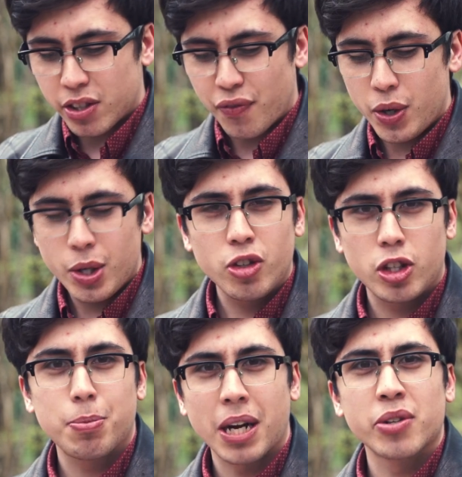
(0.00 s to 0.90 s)
There's a few
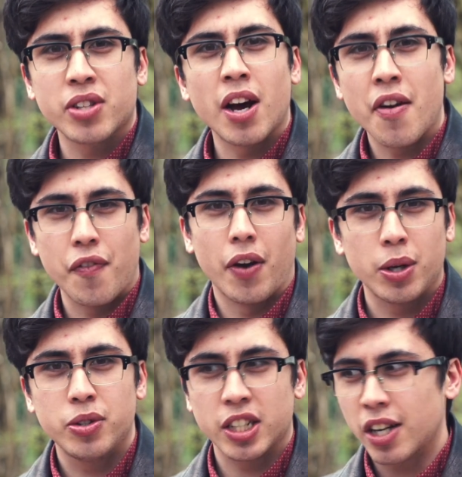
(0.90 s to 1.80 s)
YouTube channels that I
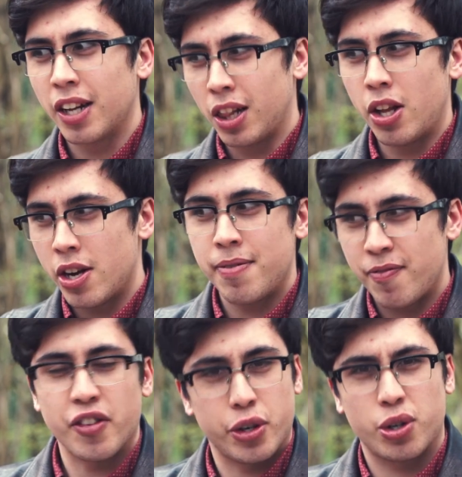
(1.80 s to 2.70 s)
follow to kind of
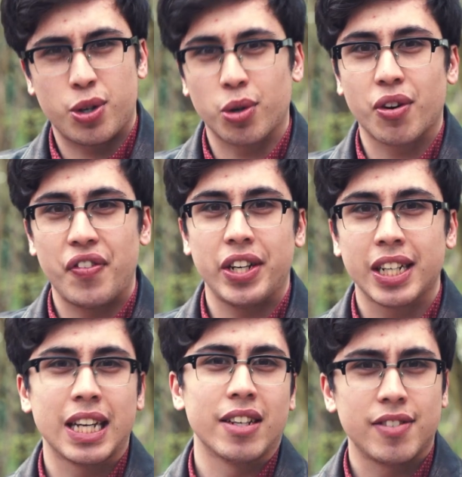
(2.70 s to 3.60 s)
learn photography,
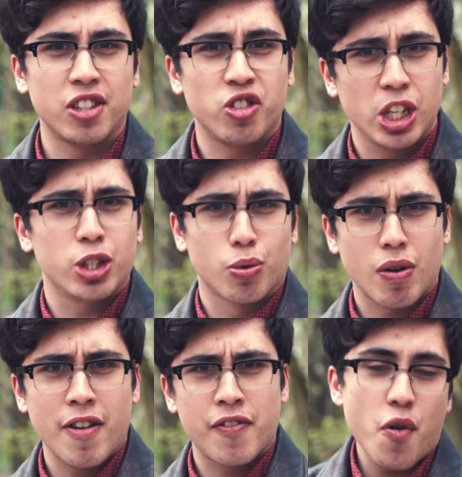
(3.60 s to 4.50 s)
I guess. There's Digital
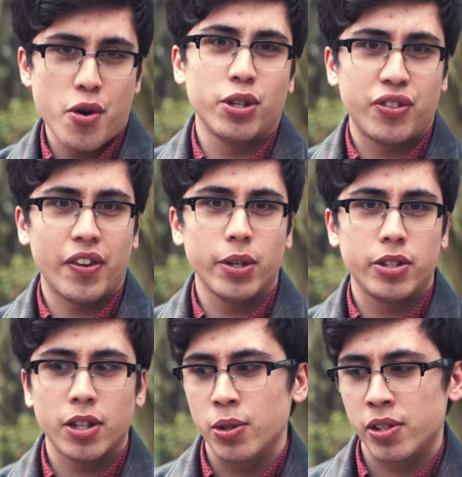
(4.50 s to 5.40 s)
Rev, Phono's
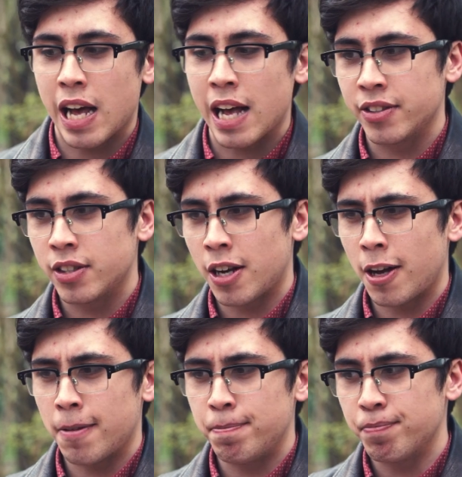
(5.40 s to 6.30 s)
Photos, and
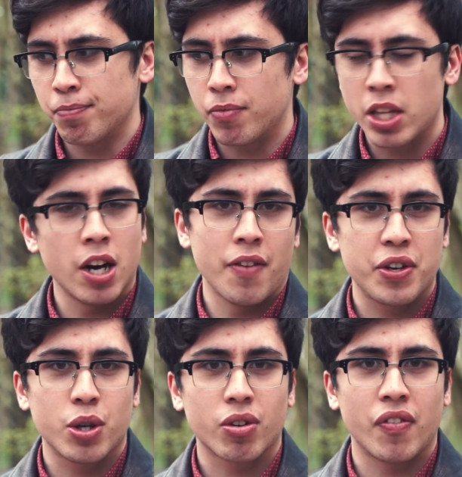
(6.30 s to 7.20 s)
The Art of
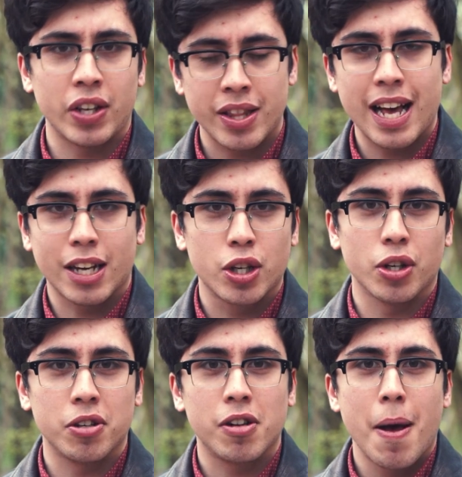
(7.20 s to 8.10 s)
Photography. They're
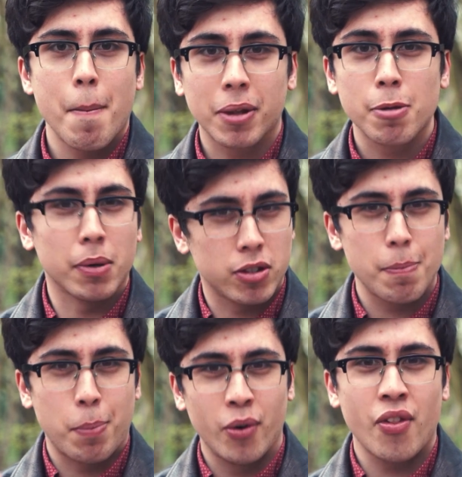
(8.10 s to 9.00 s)
good, but the most
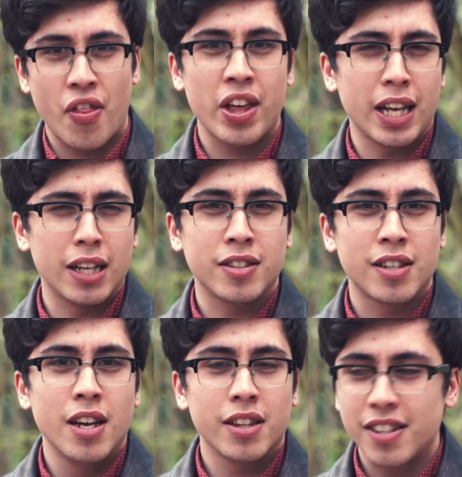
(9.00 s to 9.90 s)
important thing
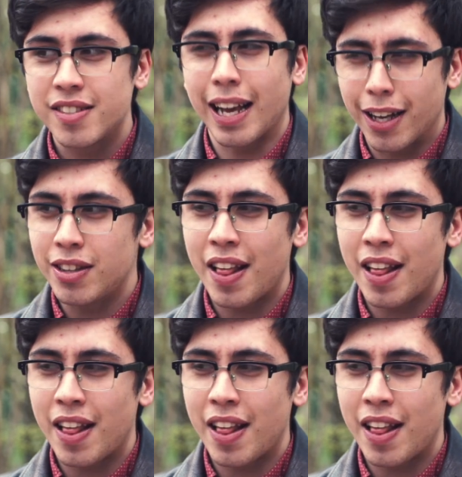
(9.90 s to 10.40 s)
is, the second